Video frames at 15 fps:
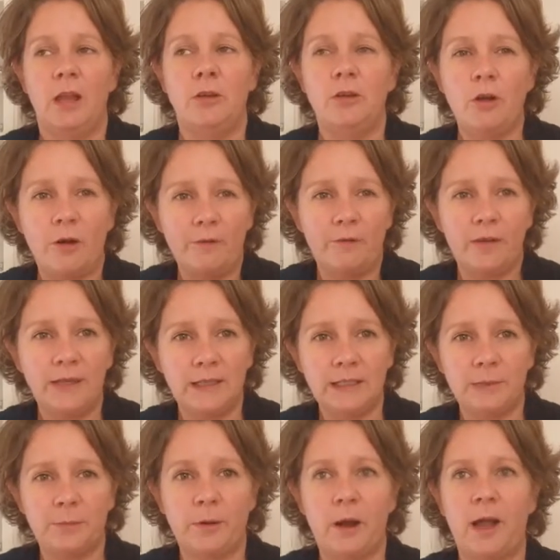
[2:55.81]
not feeling
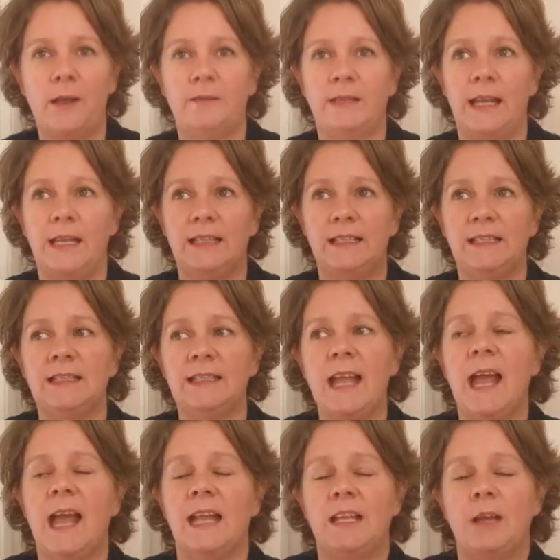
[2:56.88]
deprived and
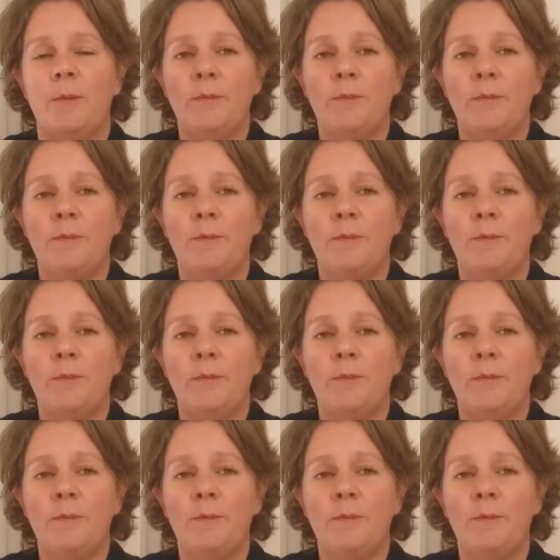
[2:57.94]
instead